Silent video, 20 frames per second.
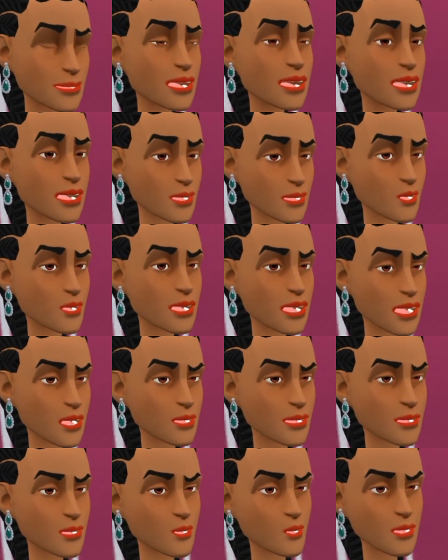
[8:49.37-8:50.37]
I told him
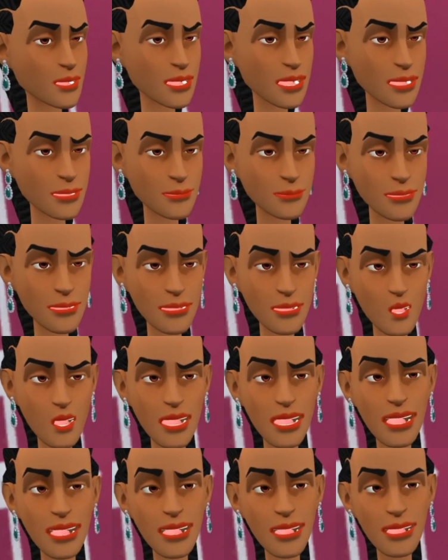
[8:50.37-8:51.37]
I am married
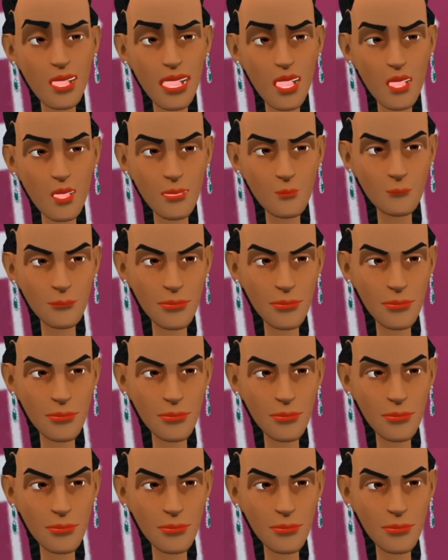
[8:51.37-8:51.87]
and since